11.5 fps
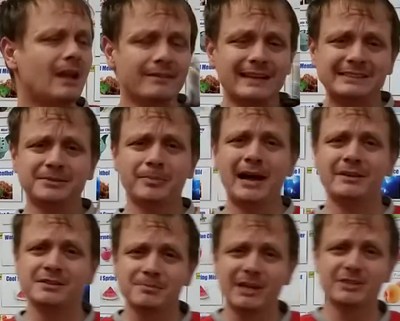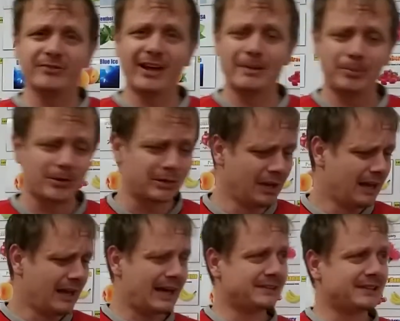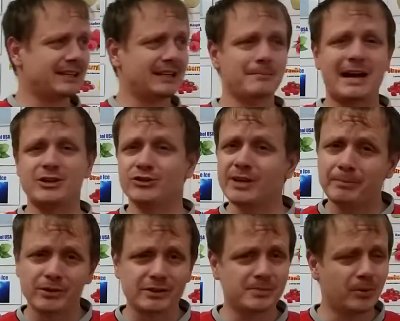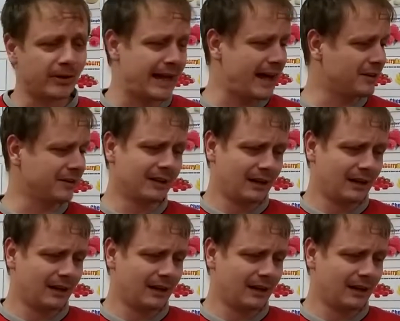That's about as much vapor as any of my drippers put out.